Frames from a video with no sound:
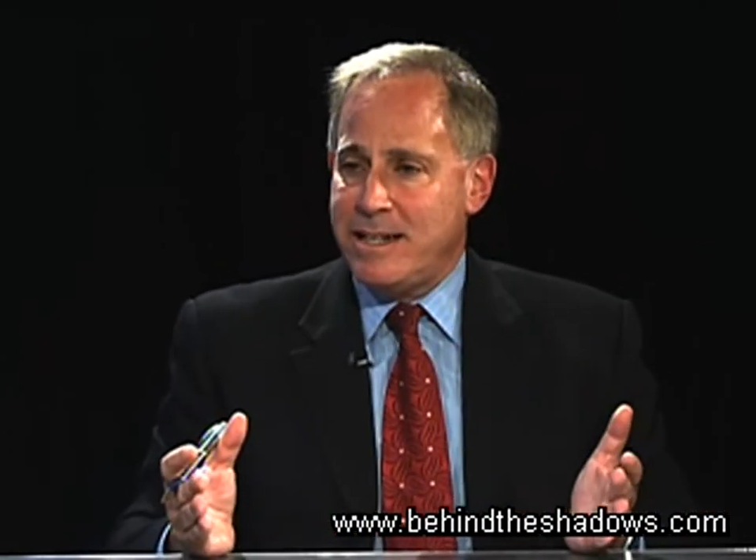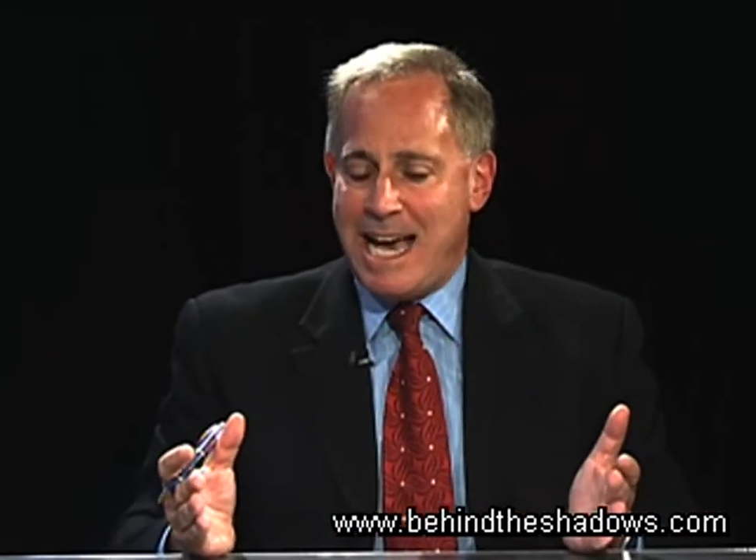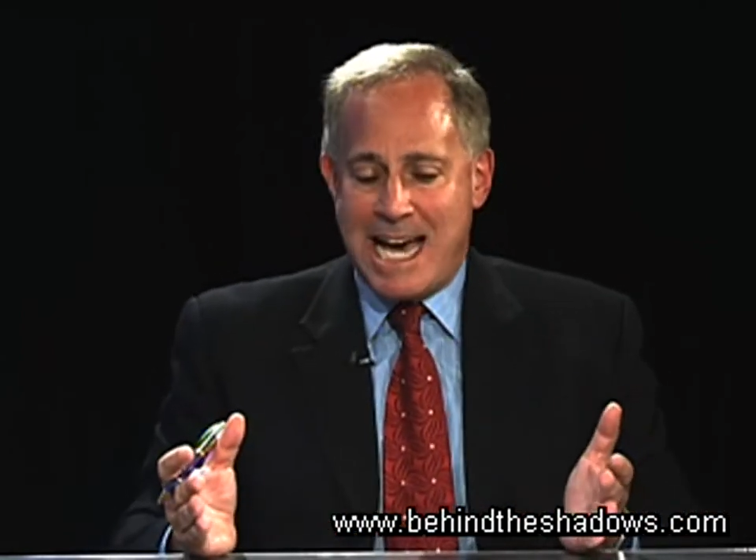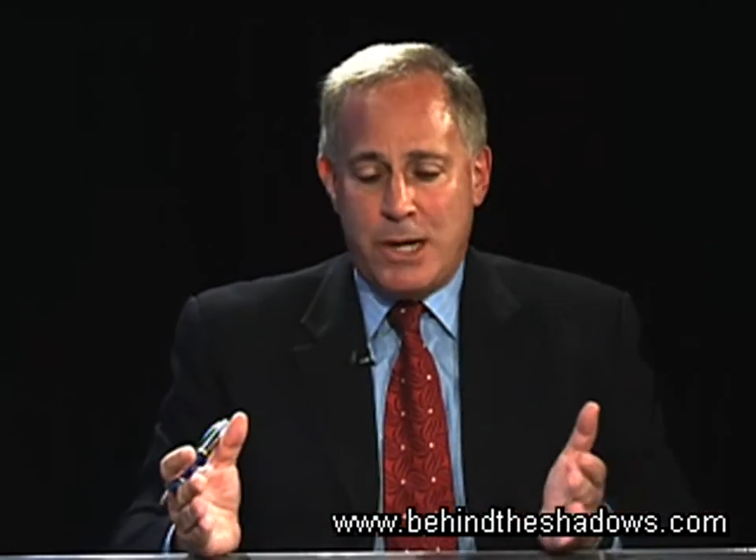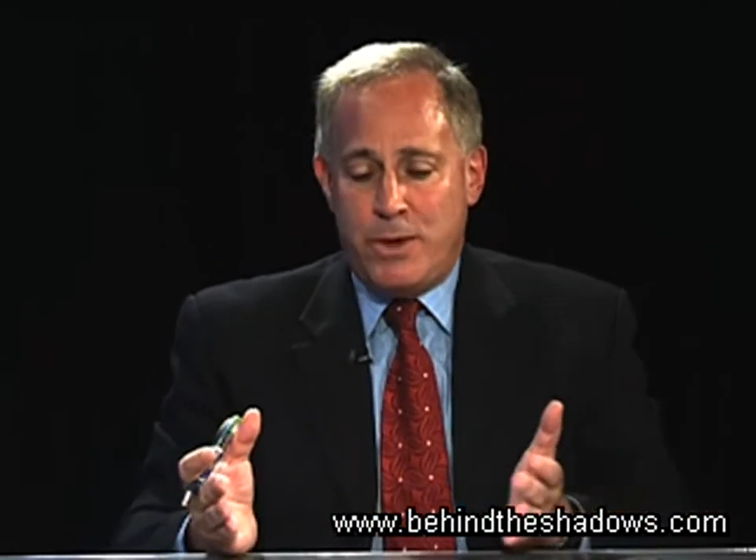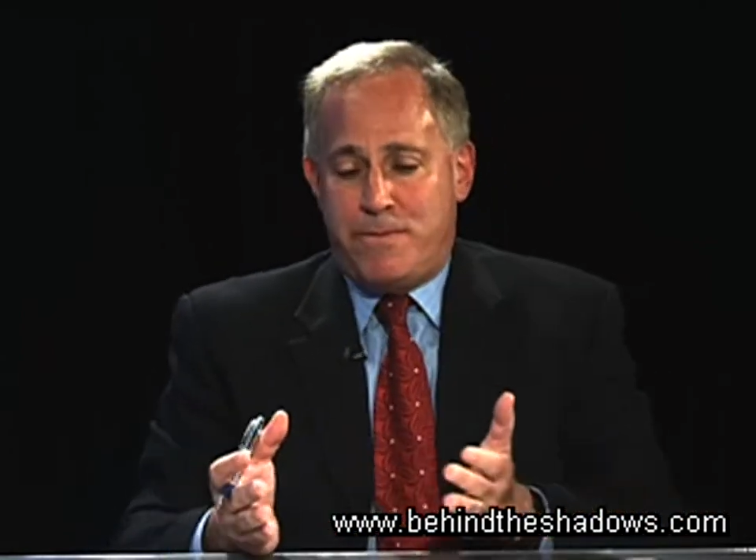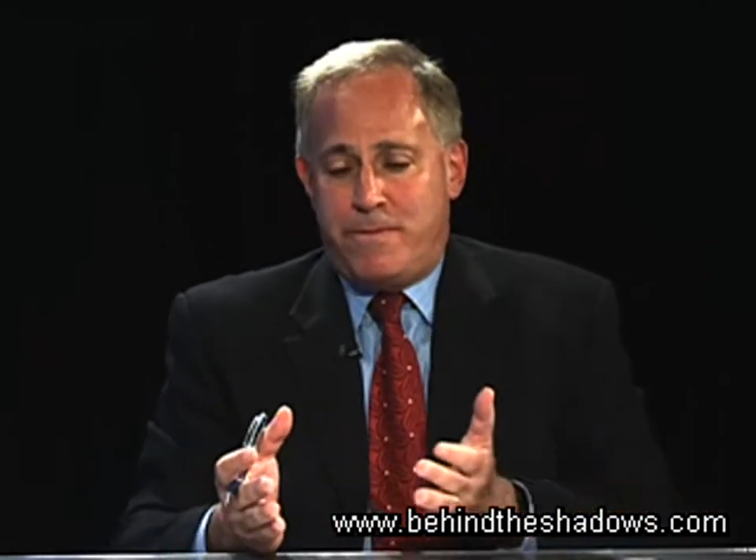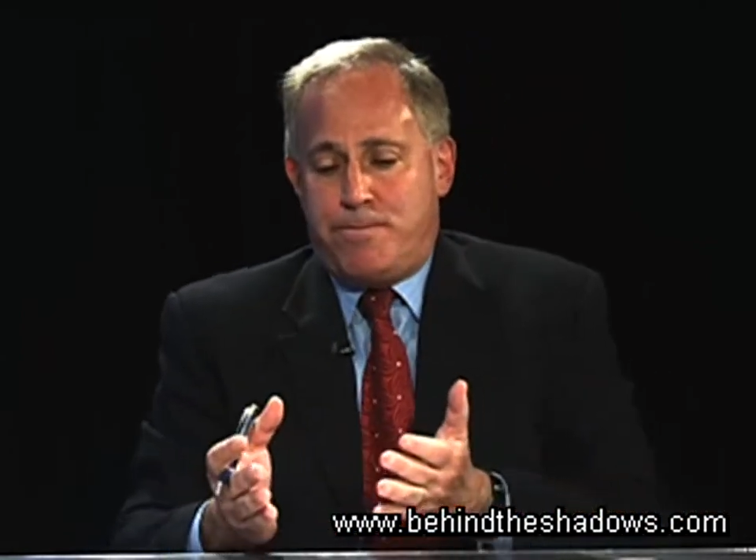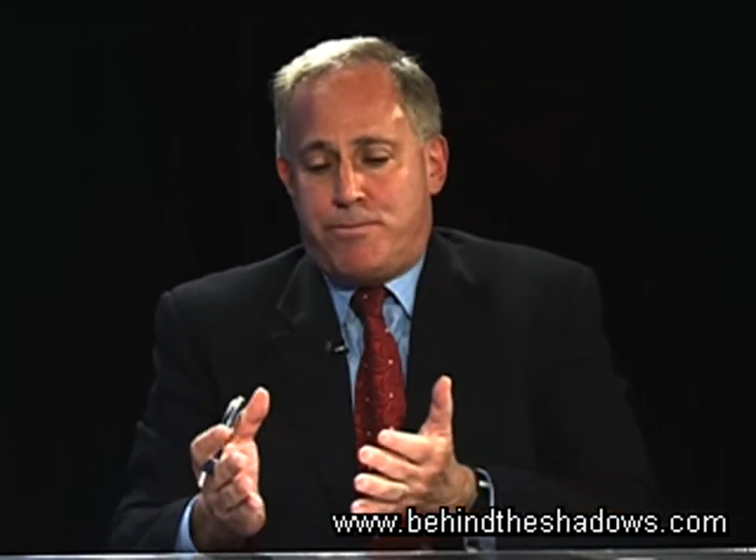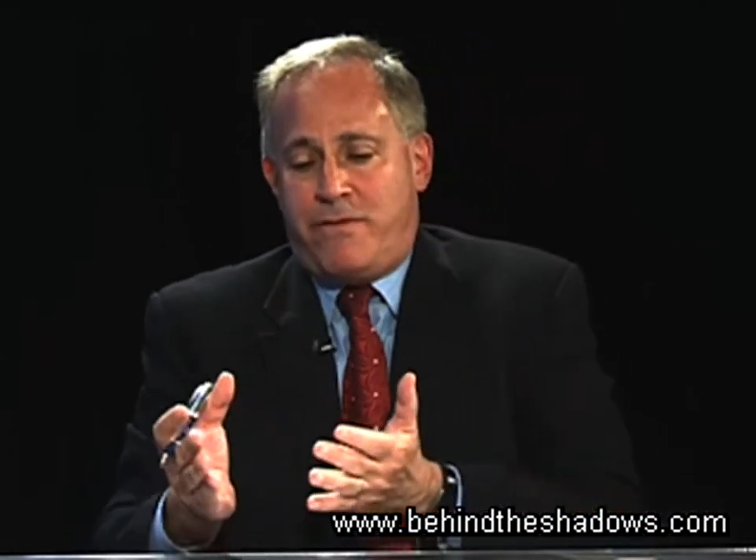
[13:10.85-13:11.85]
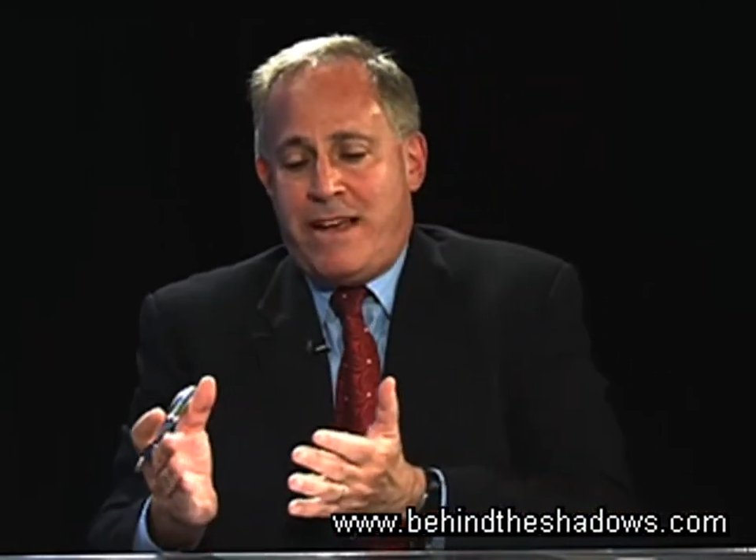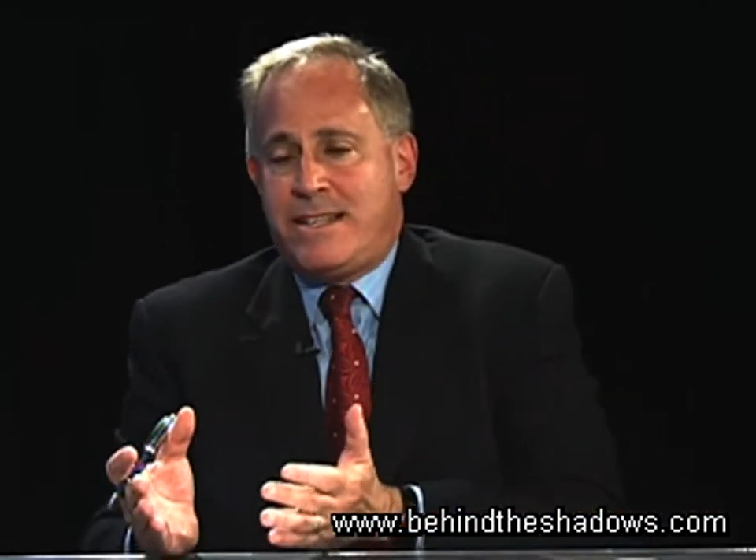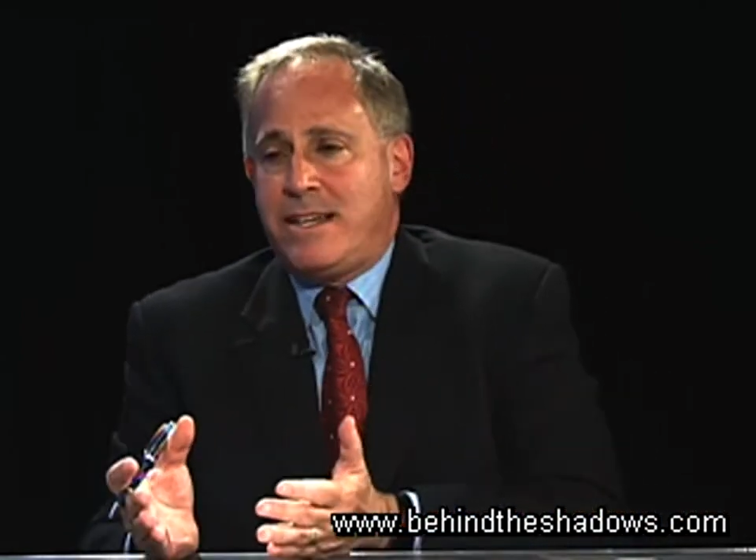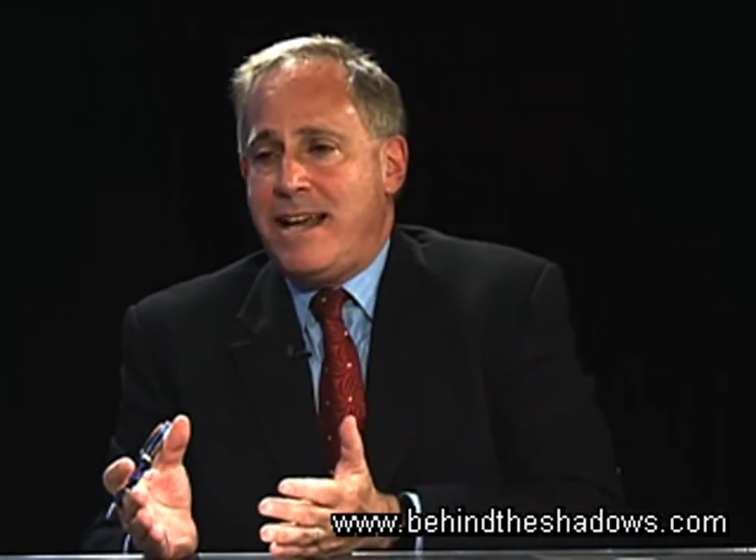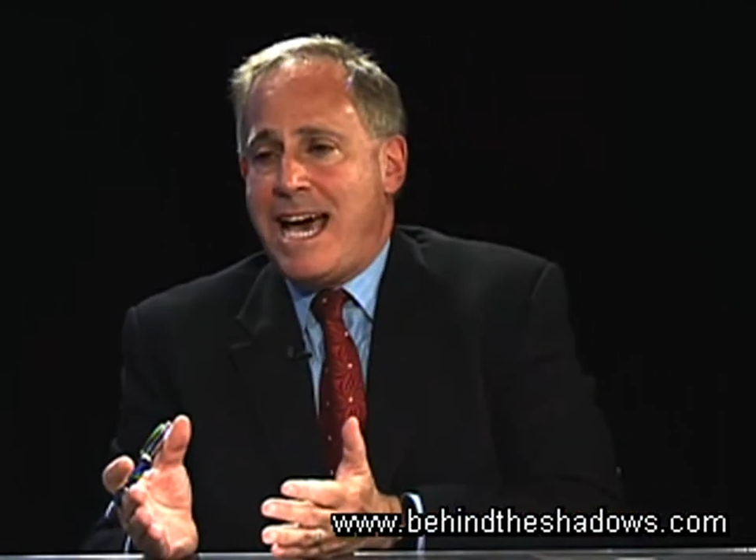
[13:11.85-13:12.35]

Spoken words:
How do we prevent it?